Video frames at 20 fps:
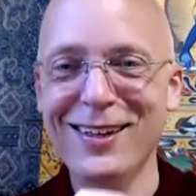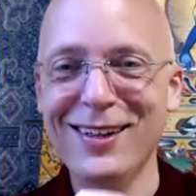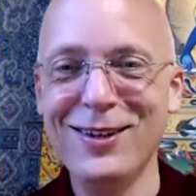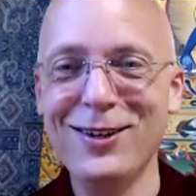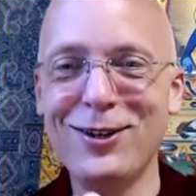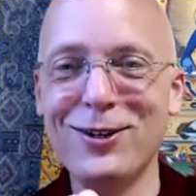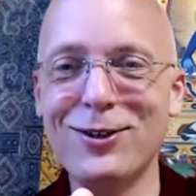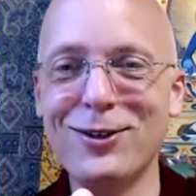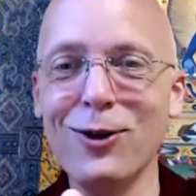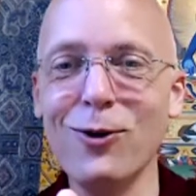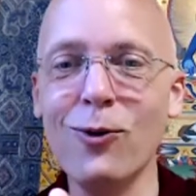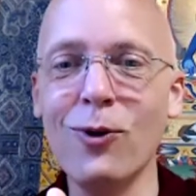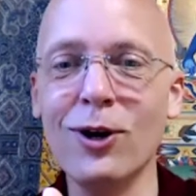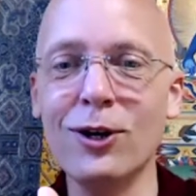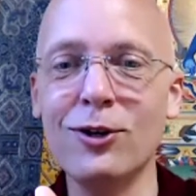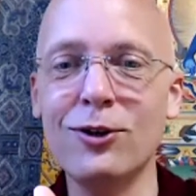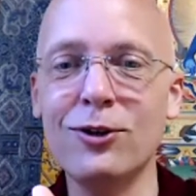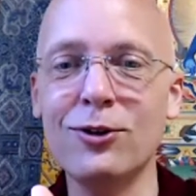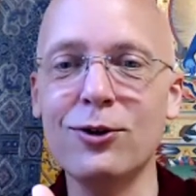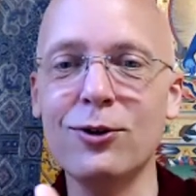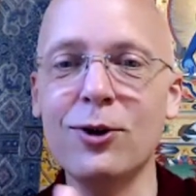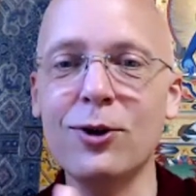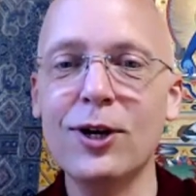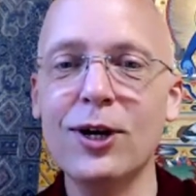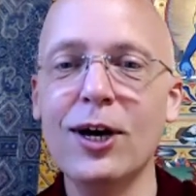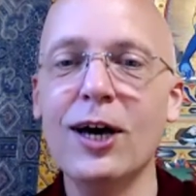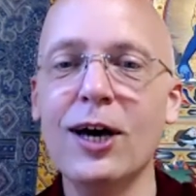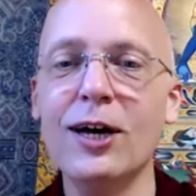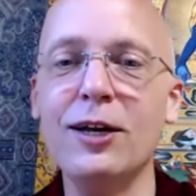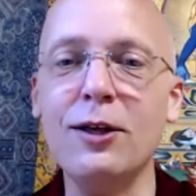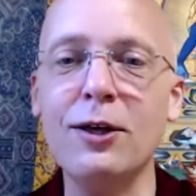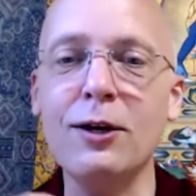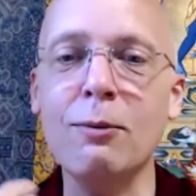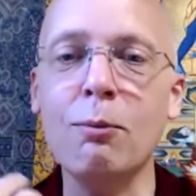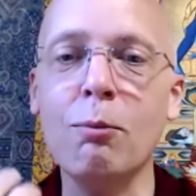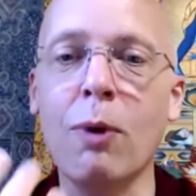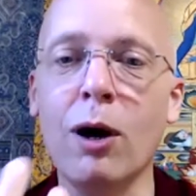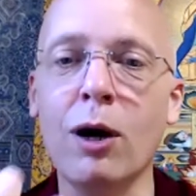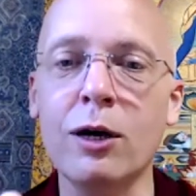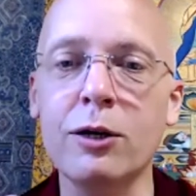You don't want to do
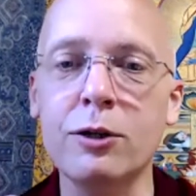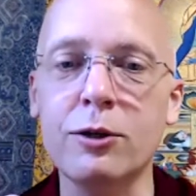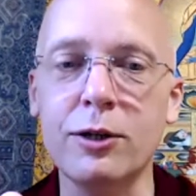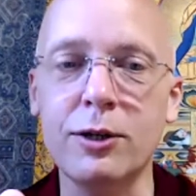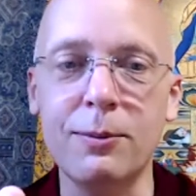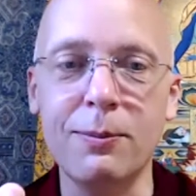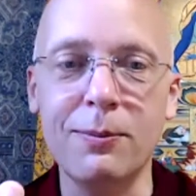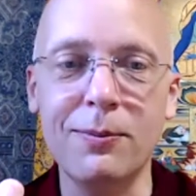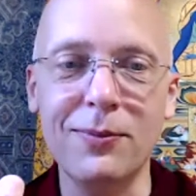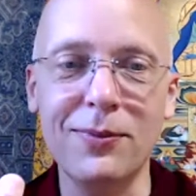anything maudlin.